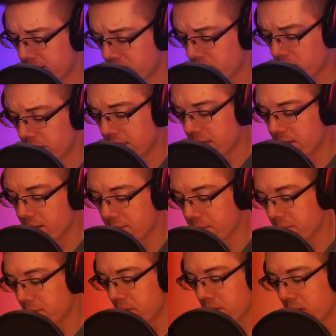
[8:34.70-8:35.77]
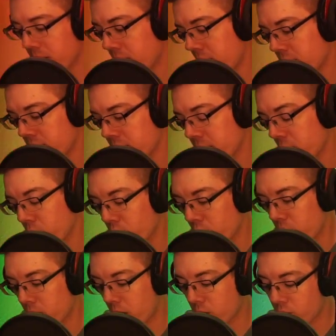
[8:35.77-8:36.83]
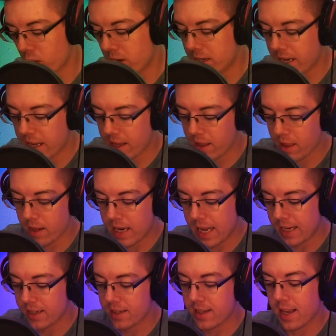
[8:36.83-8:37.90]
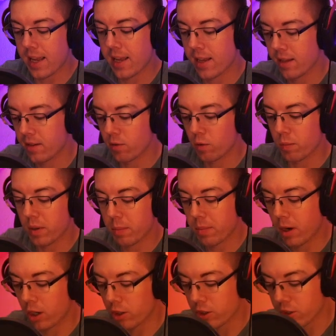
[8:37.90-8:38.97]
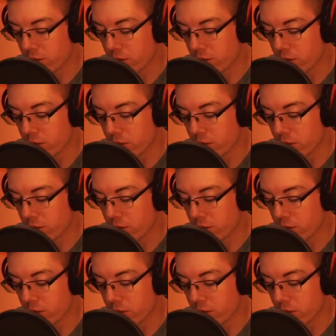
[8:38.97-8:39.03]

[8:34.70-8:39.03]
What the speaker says: release them, one on one day, and then the next day will be part 2.